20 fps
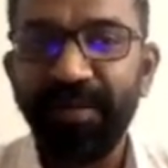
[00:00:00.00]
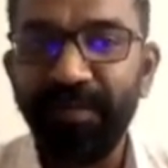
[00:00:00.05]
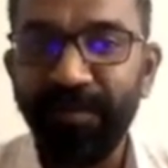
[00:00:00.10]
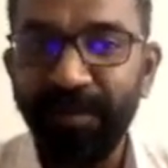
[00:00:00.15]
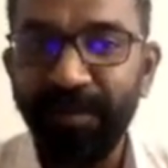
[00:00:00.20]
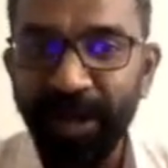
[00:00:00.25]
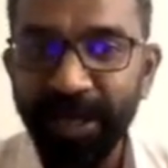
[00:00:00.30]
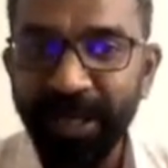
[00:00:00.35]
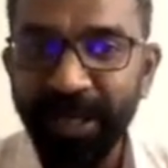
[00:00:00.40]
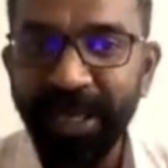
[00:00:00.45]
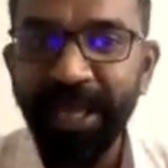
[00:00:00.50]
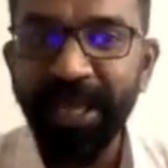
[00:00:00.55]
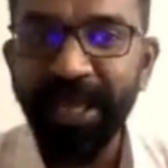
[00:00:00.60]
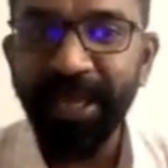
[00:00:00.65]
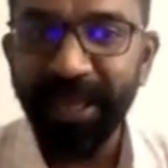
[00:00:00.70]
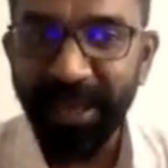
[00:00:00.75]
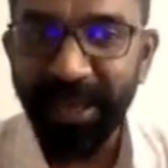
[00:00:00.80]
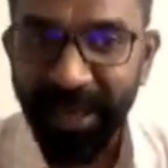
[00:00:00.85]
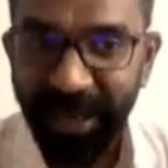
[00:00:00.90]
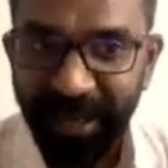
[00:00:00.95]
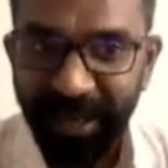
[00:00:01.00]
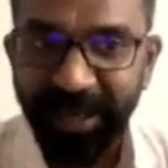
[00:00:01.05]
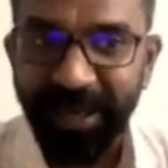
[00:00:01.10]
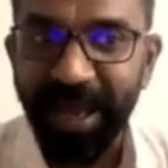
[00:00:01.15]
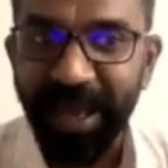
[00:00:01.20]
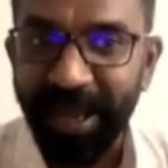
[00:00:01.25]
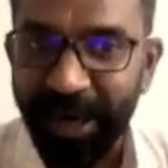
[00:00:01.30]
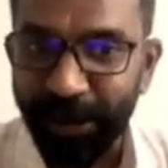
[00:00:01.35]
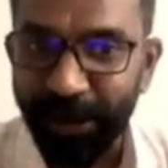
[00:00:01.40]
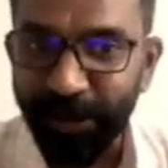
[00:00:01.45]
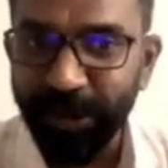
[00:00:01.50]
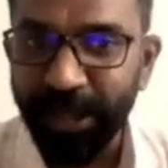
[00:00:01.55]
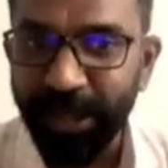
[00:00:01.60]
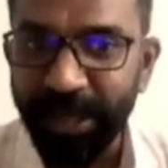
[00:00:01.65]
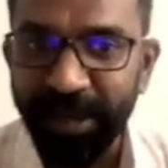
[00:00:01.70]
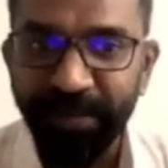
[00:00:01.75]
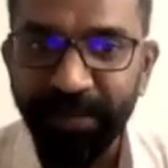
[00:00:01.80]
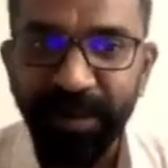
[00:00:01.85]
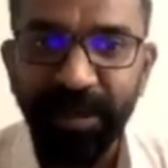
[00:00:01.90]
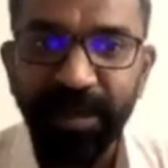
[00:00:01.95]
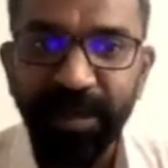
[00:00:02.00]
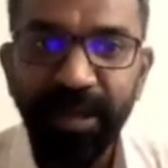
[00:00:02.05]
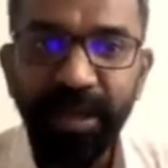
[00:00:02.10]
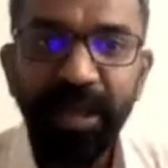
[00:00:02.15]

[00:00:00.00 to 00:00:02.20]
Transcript: working it around the river,